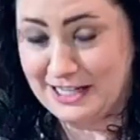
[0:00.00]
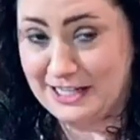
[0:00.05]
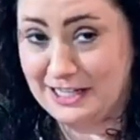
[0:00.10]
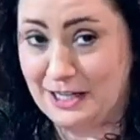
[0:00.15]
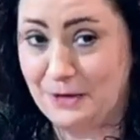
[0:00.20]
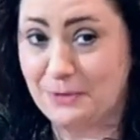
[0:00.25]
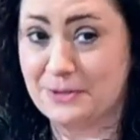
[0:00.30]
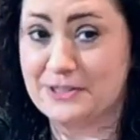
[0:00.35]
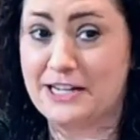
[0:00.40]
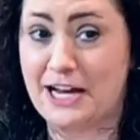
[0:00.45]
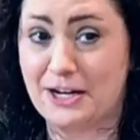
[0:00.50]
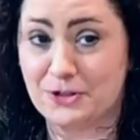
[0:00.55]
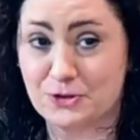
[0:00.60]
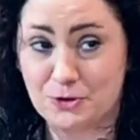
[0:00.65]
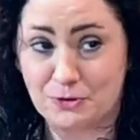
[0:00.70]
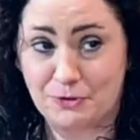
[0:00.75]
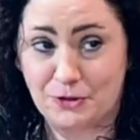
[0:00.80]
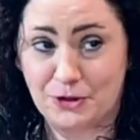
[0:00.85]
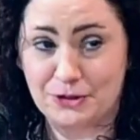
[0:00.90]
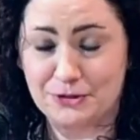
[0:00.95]
He was an
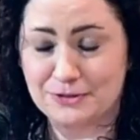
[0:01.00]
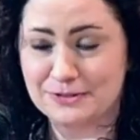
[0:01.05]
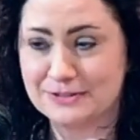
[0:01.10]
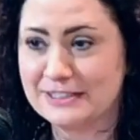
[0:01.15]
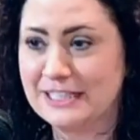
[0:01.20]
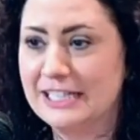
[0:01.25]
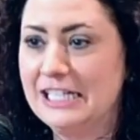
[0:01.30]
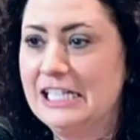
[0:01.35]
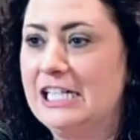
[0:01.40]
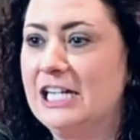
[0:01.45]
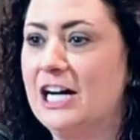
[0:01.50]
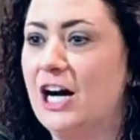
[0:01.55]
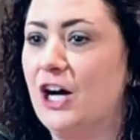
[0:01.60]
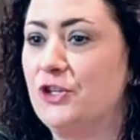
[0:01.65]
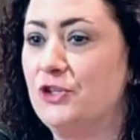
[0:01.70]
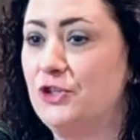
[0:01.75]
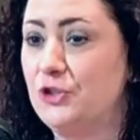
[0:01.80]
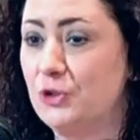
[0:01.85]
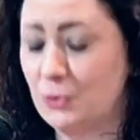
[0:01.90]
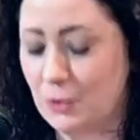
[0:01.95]
extrovert, a
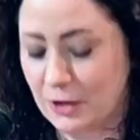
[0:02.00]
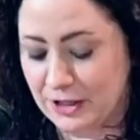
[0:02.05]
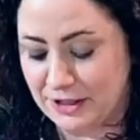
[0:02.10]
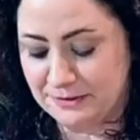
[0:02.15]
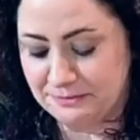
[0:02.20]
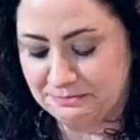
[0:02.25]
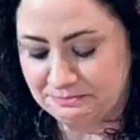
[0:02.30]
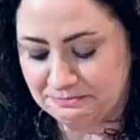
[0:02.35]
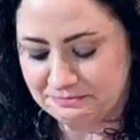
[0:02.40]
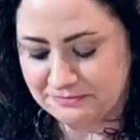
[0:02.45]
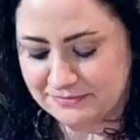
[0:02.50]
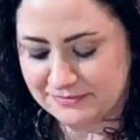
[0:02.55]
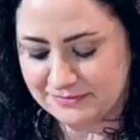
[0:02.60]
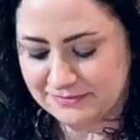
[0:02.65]
doer,